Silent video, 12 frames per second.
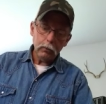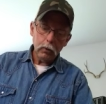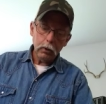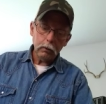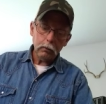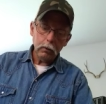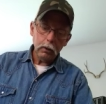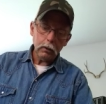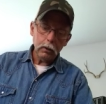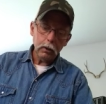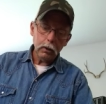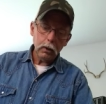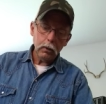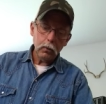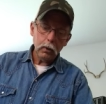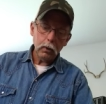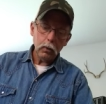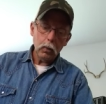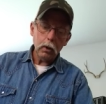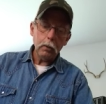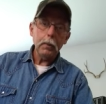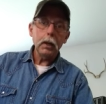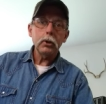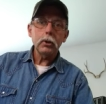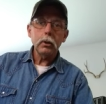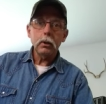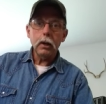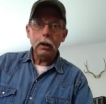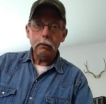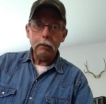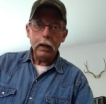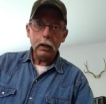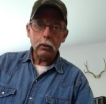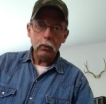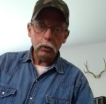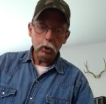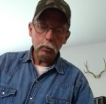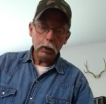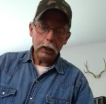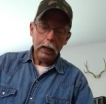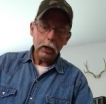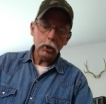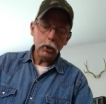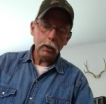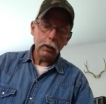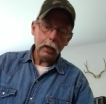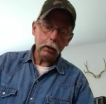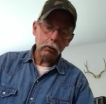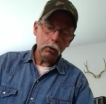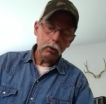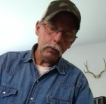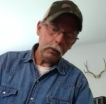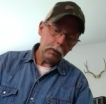one critical area where you want to make sure you have adequate lubrication in that groove because